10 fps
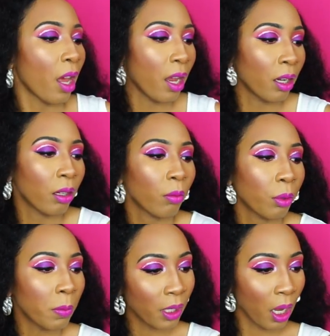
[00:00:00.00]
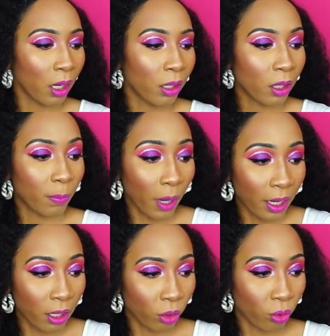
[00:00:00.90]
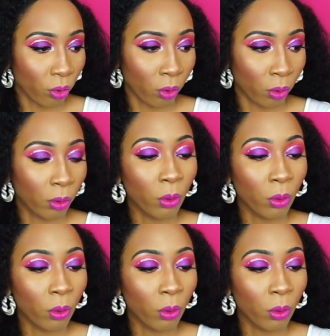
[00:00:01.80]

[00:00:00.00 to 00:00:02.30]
And, well, to be honest, this is body control.